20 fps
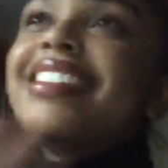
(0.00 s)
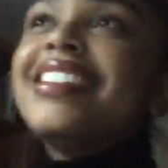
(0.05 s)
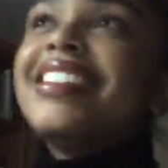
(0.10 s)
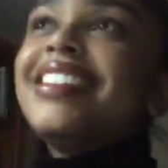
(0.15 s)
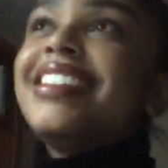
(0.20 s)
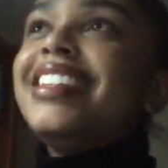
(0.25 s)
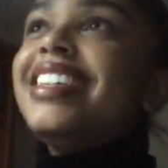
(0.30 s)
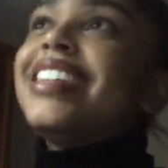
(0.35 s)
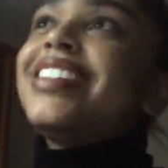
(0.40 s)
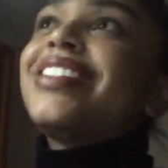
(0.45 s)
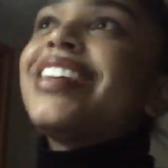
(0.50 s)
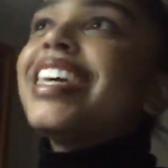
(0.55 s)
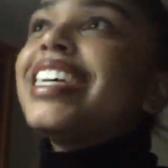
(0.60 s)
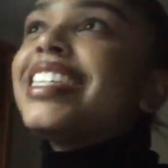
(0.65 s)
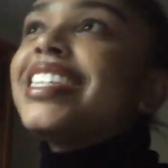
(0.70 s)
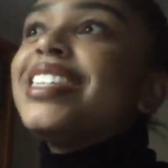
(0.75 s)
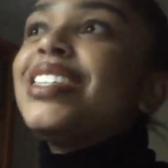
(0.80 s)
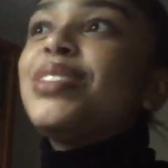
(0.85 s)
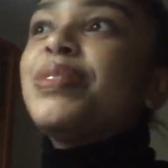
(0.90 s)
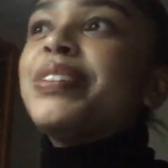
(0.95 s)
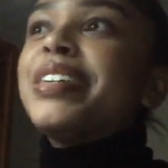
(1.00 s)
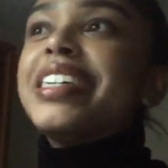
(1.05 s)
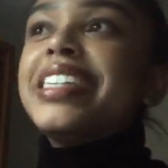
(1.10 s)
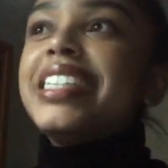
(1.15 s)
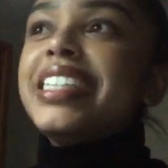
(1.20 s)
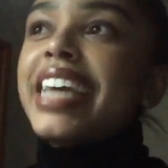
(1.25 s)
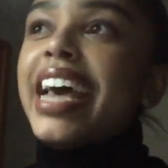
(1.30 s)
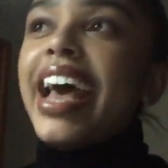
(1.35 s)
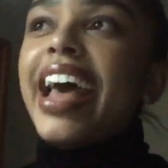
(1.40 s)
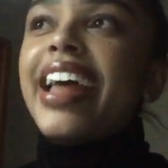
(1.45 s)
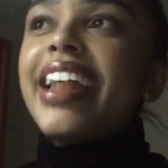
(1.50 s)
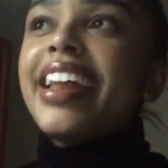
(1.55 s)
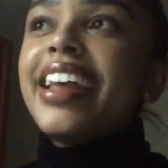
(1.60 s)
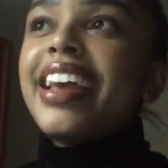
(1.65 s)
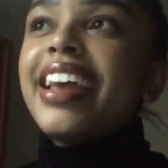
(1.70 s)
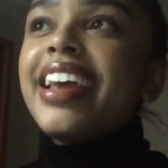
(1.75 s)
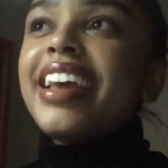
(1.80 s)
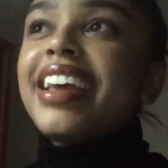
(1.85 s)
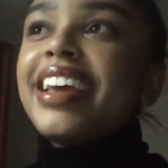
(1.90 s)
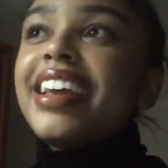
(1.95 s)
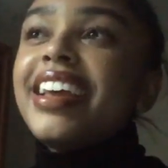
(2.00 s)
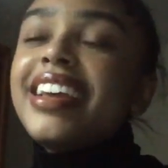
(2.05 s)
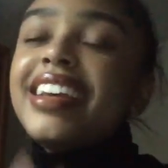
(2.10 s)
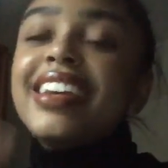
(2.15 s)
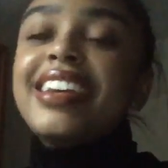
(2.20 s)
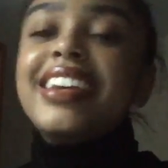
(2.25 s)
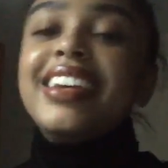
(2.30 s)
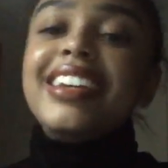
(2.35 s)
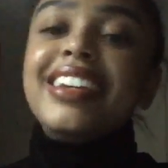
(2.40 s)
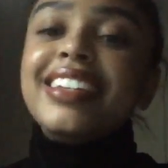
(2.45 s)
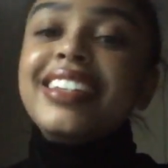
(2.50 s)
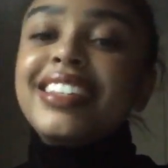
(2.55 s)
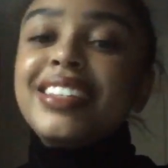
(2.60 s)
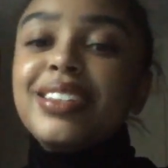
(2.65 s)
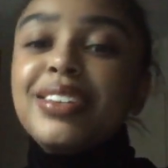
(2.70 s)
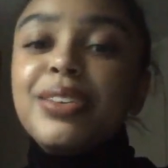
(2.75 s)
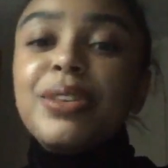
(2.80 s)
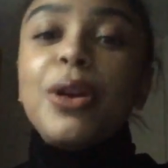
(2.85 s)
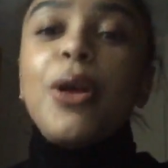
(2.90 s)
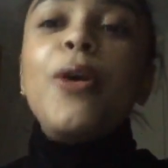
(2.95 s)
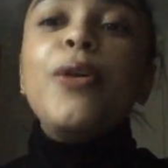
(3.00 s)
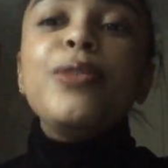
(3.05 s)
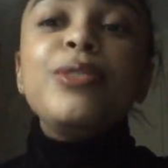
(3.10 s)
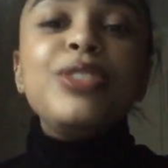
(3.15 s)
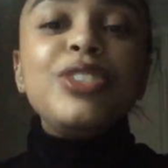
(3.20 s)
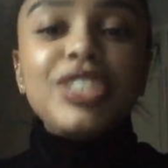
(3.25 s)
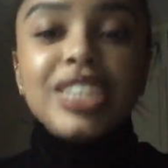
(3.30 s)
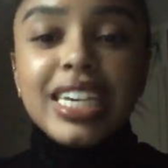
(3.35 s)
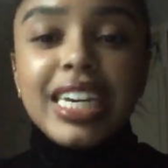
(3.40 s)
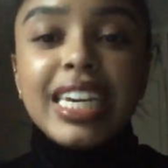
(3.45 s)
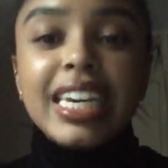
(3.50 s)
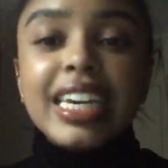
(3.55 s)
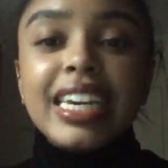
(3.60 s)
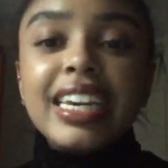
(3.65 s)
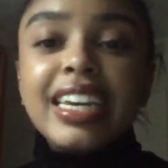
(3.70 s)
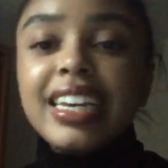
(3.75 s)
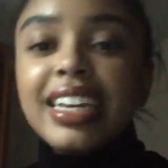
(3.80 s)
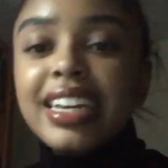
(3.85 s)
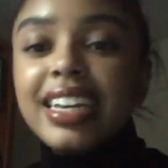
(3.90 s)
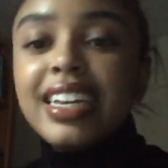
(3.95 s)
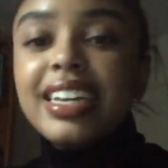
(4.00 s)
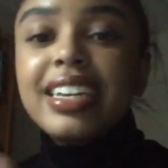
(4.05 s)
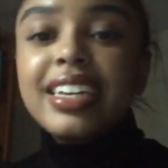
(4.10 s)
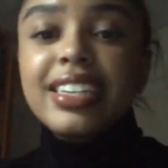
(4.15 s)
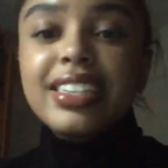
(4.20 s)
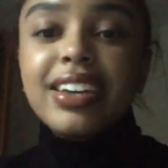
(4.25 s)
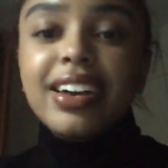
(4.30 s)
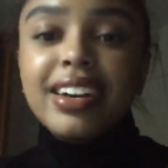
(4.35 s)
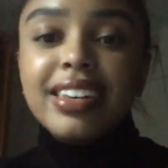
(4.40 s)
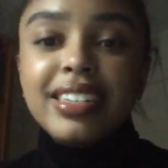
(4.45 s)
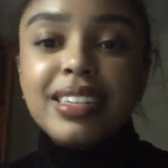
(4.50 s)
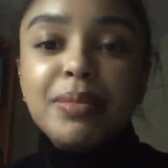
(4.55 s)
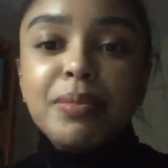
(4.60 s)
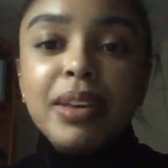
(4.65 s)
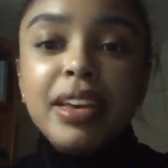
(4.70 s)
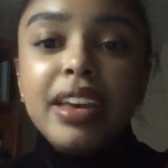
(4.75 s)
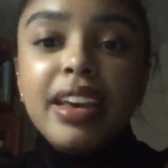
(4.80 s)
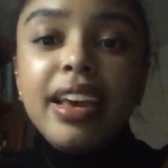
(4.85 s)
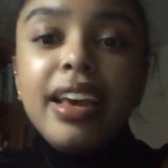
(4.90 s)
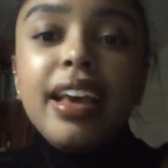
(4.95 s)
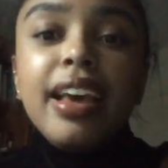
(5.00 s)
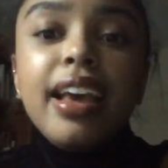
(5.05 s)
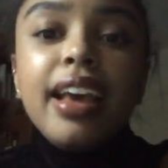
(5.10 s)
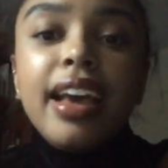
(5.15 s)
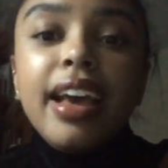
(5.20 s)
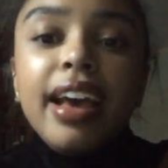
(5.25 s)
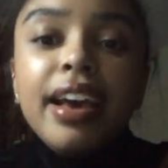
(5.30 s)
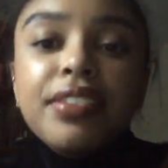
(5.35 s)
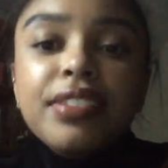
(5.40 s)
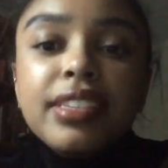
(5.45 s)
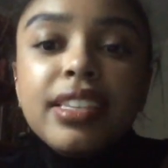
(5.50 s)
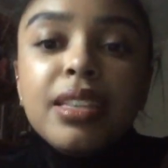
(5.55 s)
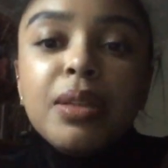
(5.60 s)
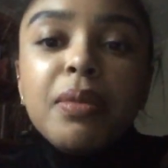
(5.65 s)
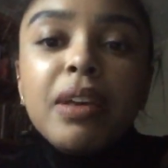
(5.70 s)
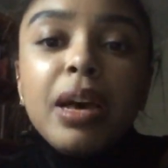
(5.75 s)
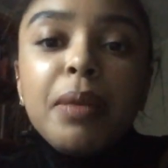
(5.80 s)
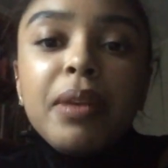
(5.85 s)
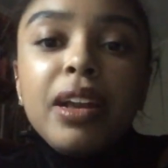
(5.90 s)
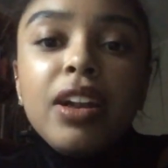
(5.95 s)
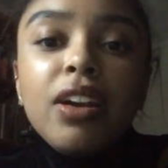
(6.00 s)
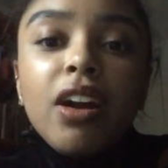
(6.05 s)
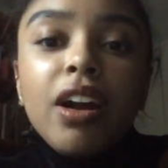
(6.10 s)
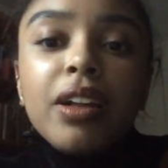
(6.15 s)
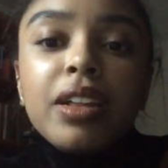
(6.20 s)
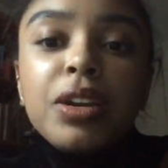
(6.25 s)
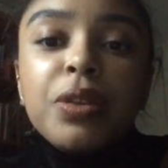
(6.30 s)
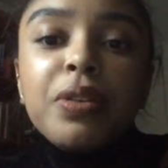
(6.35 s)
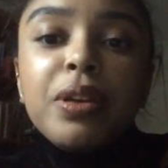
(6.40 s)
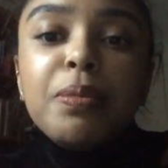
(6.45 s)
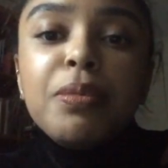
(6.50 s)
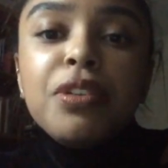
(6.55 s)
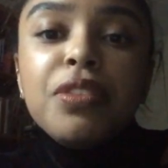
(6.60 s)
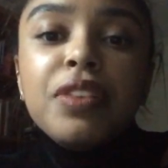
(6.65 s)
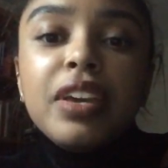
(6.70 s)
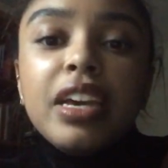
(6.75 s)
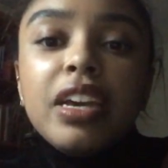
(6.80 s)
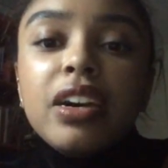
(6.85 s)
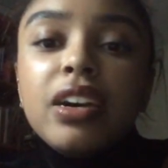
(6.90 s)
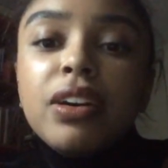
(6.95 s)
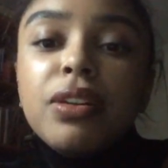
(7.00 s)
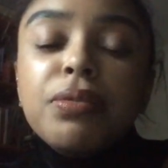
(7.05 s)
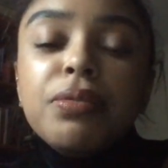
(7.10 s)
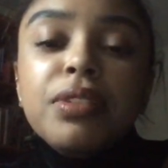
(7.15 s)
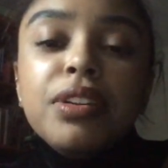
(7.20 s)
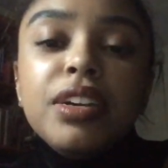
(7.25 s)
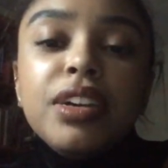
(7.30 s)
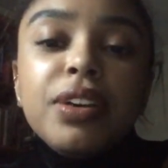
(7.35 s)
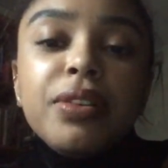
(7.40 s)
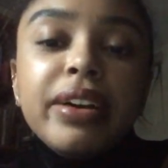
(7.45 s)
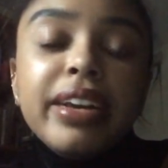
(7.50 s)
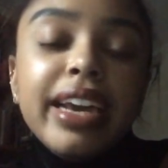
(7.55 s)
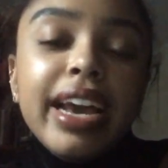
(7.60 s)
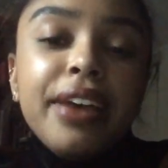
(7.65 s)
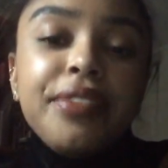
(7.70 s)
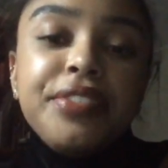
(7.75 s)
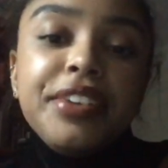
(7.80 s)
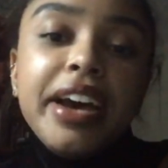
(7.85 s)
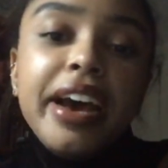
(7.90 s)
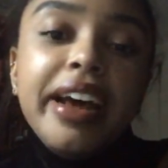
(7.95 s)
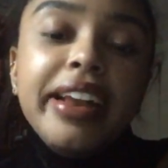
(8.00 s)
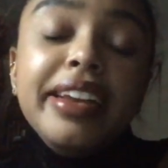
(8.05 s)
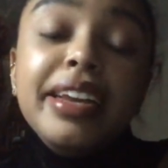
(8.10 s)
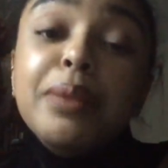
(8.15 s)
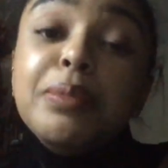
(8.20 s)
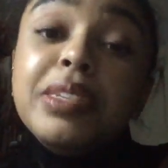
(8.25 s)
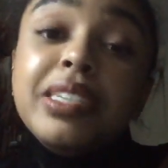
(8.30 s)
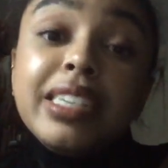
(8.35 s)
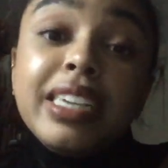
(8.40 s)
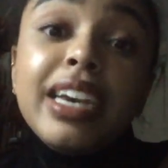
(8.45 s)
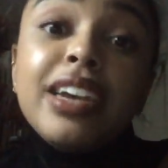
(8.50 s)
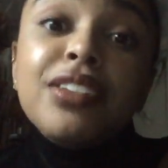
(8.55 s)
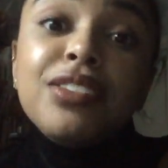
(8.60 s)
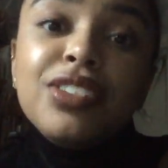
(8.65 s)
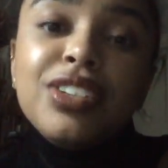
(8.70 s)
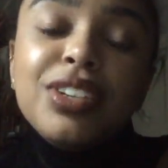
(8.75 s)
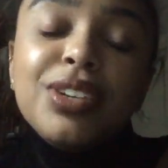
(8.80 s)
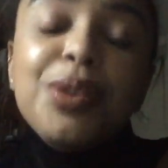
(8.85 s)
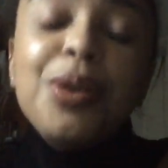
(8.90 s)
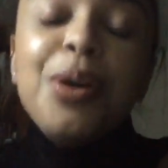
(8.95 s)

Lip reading: Dick Grayson's where it's at. He's the OG. He's awesome. Have you seen the Batman and Harley Quinn movie? Oh, no, I have not, and I'm scared to.